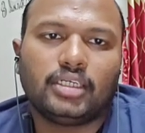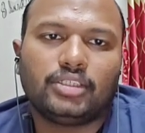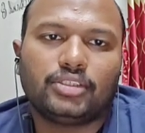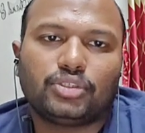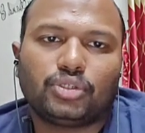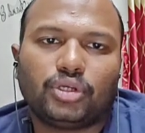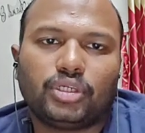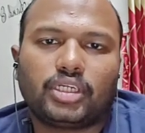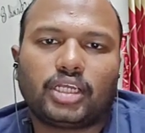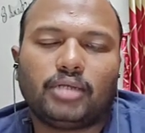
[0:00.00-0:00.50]

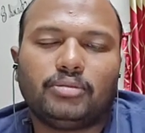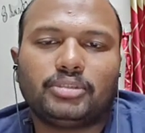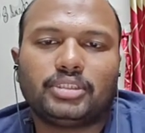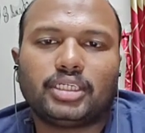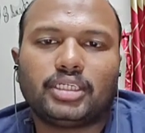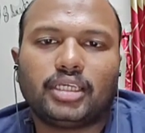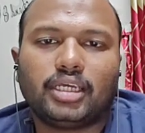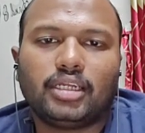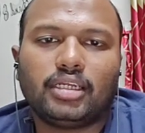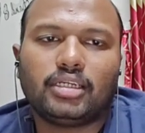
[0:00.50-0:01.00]
so it comes
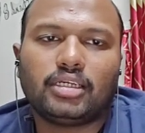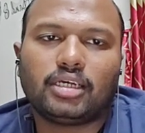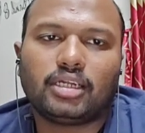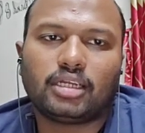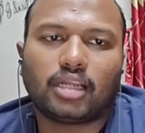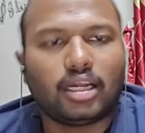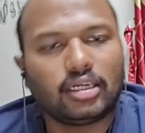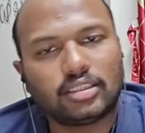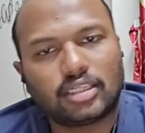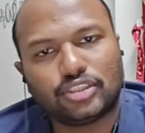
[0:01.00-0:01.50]
under
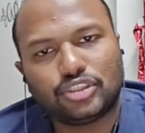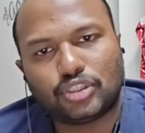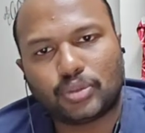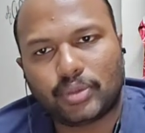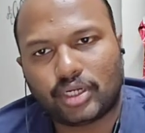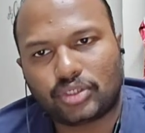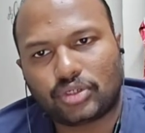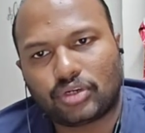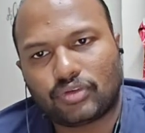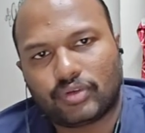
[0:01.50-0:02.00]

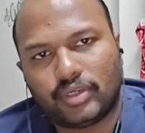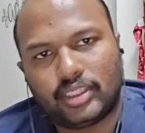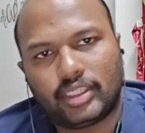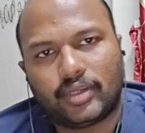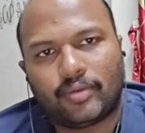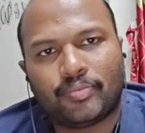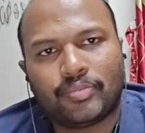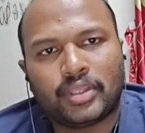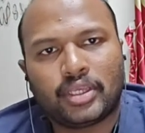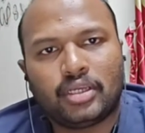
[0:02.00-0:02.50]
non-consumed electrode welding.